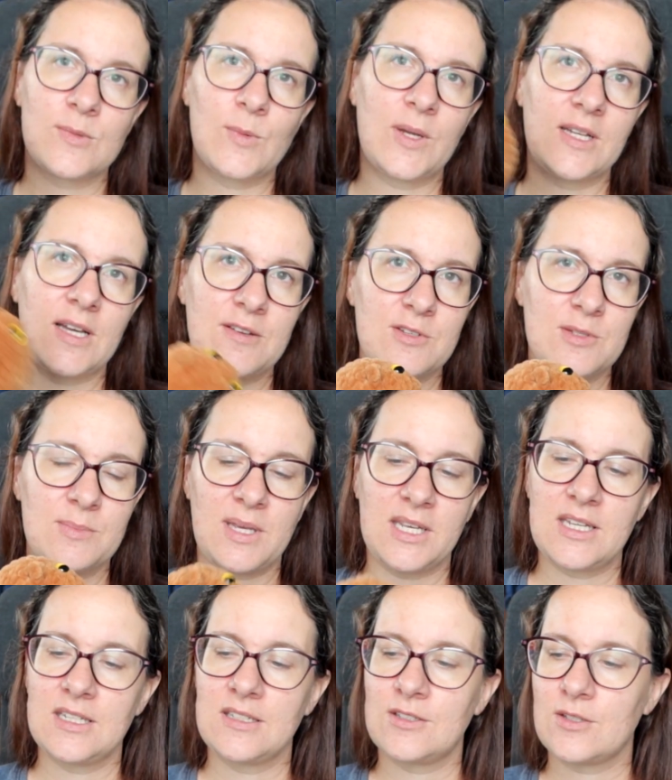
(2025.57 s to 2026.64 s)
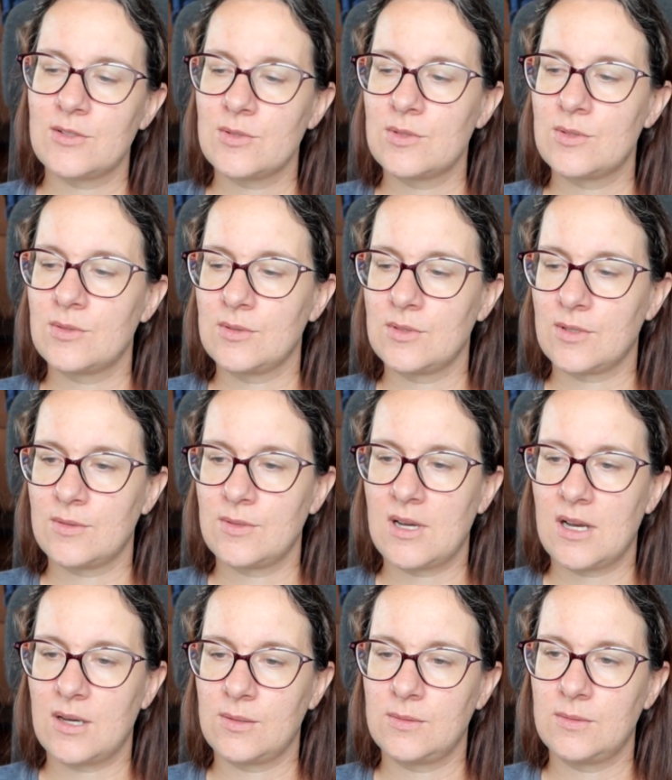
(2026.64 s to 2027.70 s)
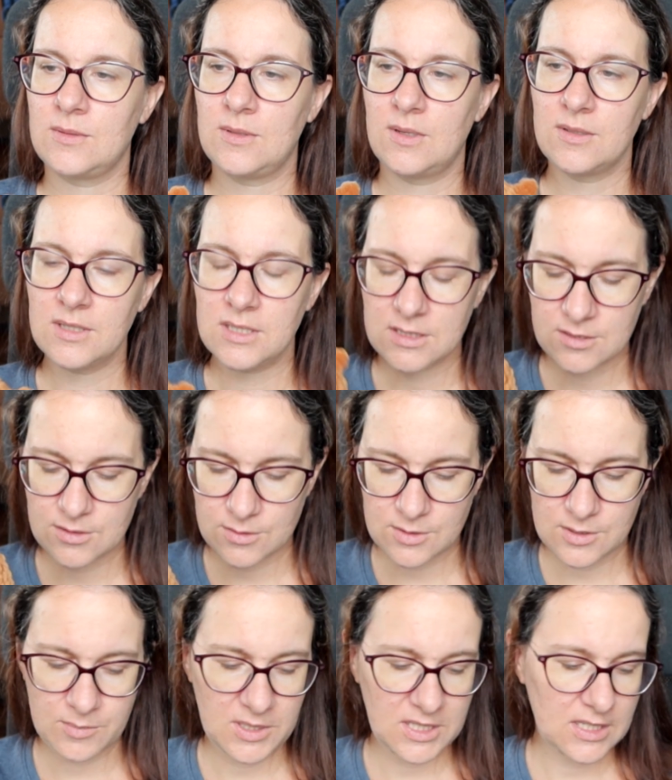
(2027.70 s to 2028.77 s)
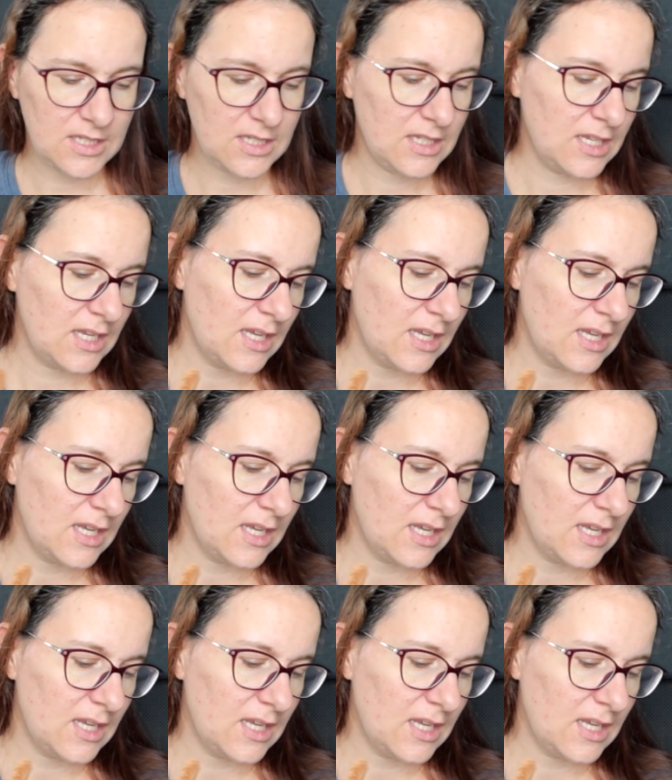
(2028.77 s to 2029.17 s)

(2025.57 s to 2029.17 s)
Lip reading: when I was making those to know how long it took me,